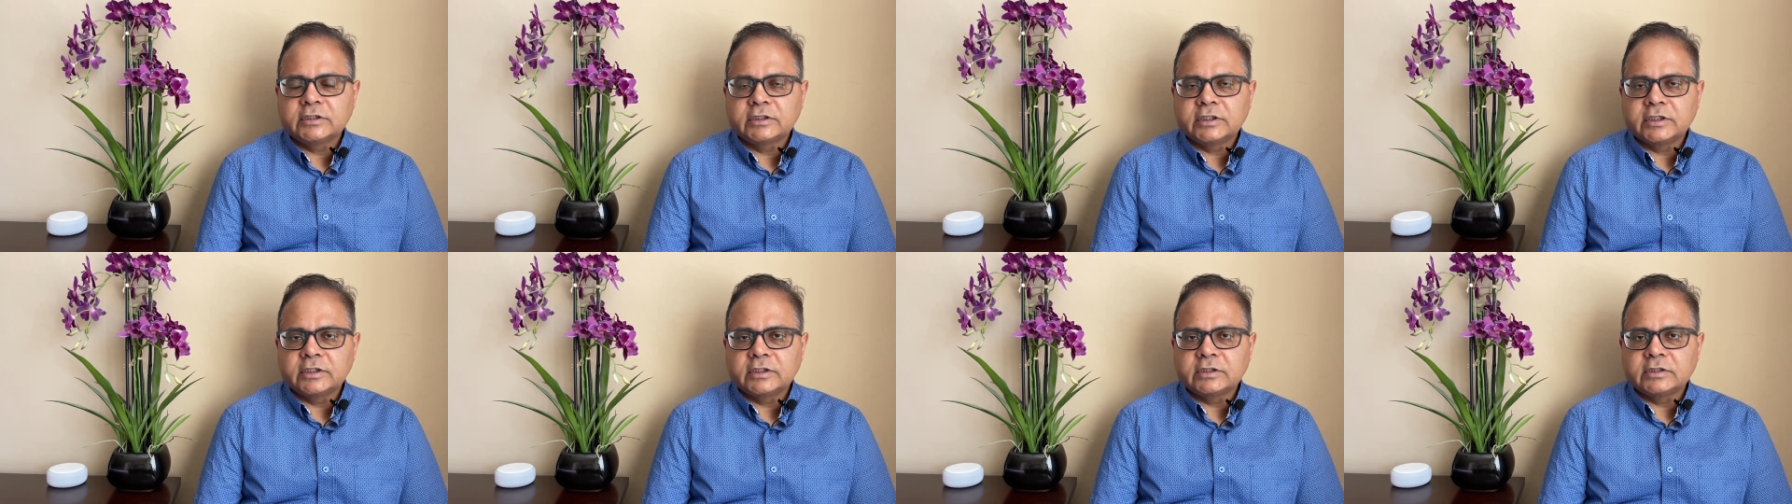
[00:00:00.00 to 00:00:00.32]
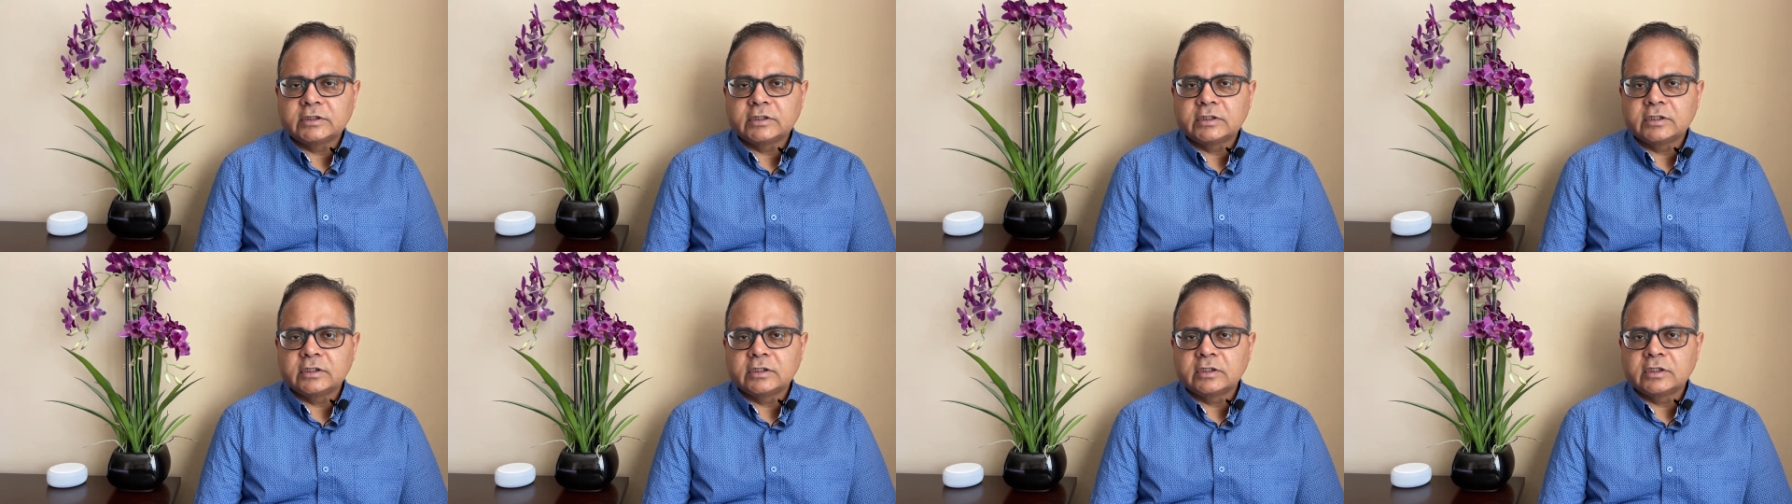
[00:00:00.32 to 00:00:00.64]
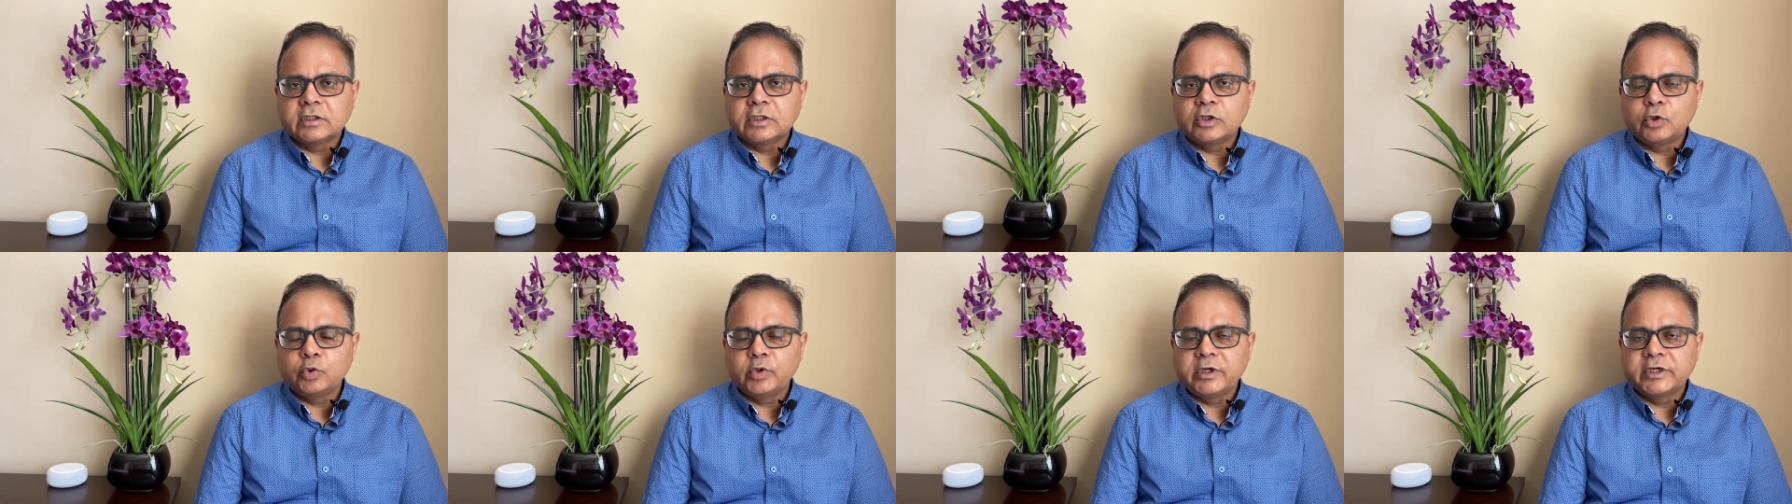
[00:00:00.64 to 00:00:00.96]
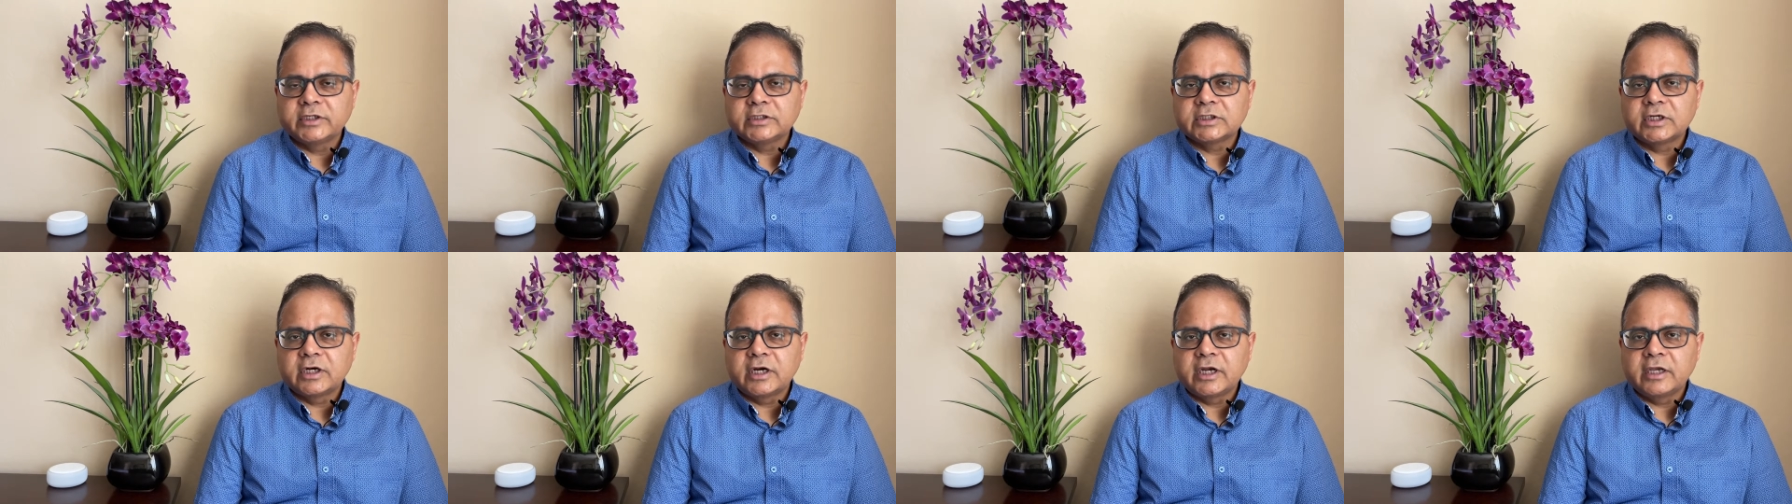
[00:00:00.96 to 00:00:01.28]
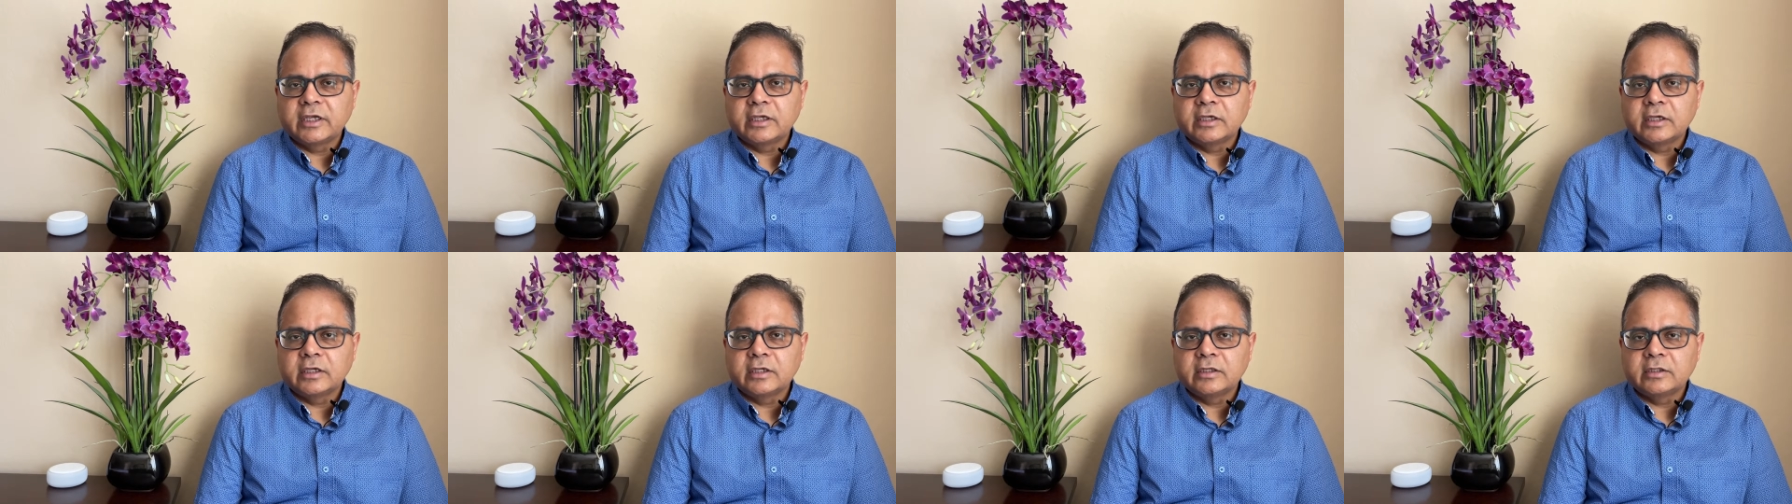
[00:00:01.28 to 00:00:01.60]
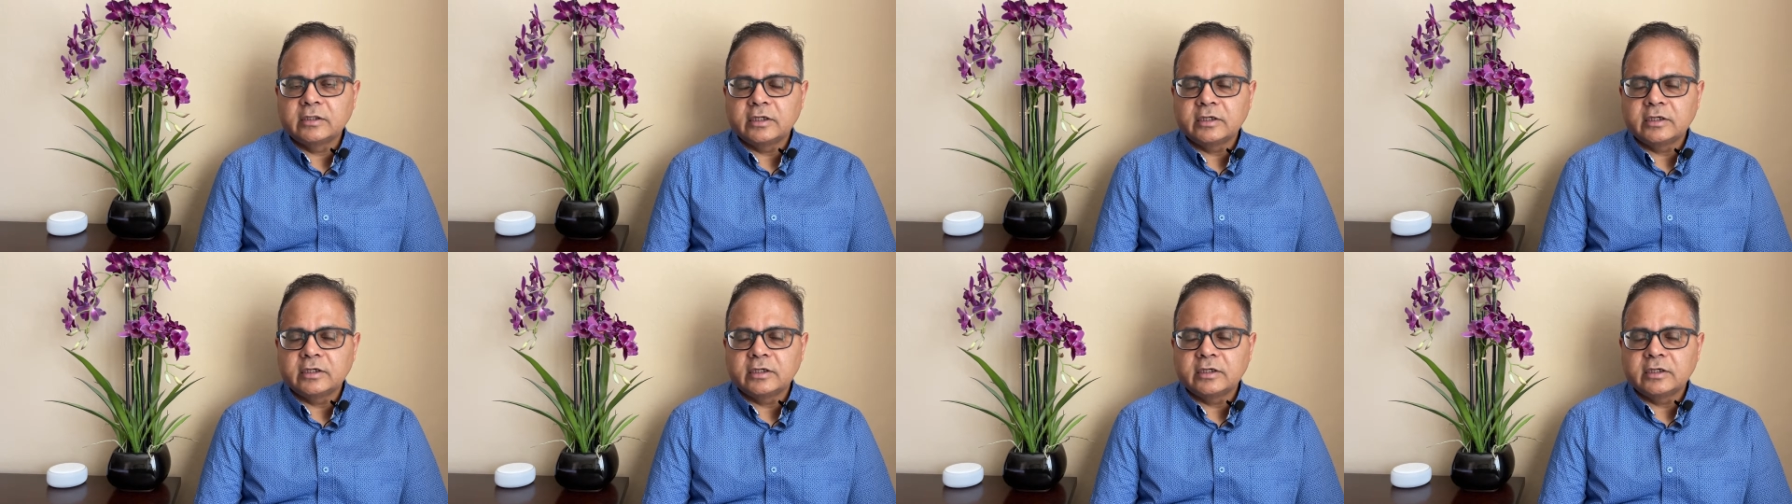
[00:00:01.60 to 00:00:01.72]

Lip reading: There is the QS ranking,